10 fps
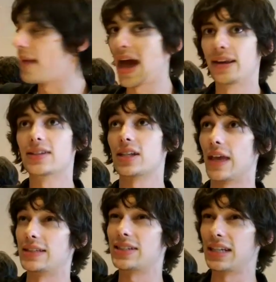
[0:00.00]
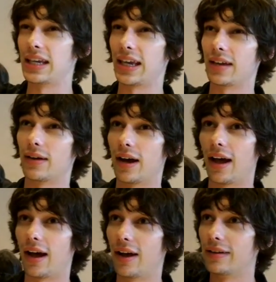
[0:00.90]
Madness, and then seeing
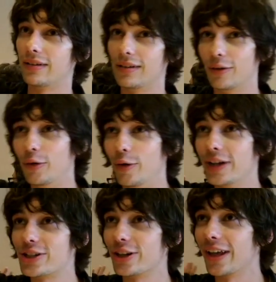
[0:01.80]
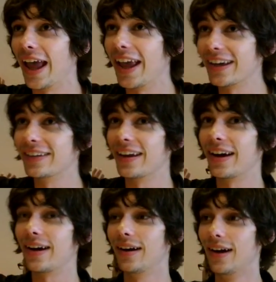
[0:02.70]
uh, Richard hanging
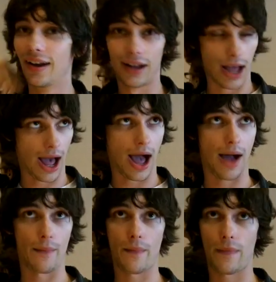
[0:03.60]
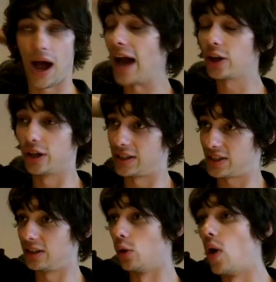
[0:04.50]
there. Um, I couldn't
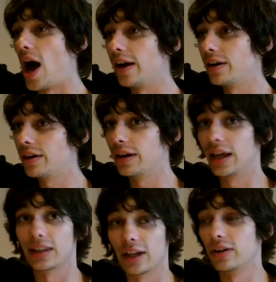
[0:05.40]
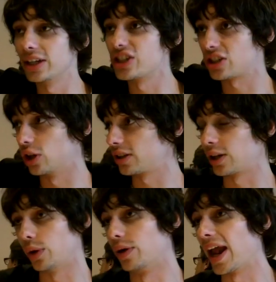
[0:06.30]
see the wire. It literally just looked
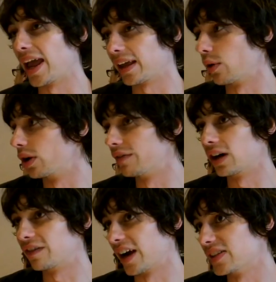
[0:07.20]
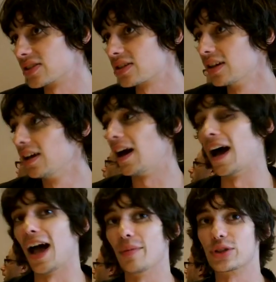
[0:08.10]
like we were hanging one of our friends.
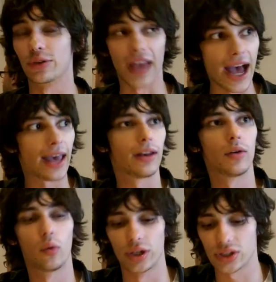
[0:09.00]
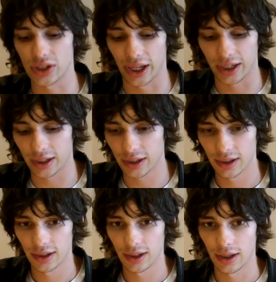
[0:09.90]
Um, so that was like,
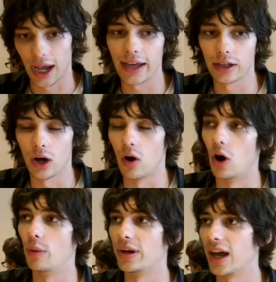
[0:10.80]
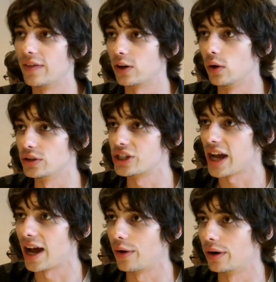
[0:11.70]
I had to go home and have a cold
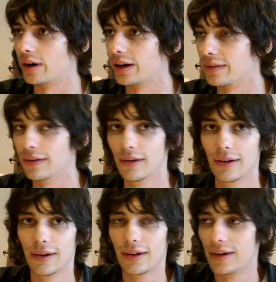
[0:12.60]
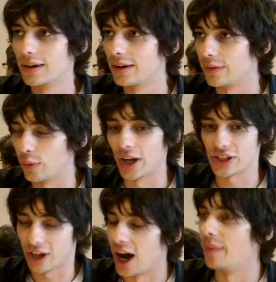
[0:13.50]
shower and
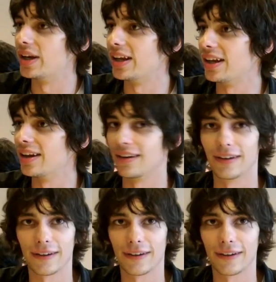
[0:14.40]
watch a comedy and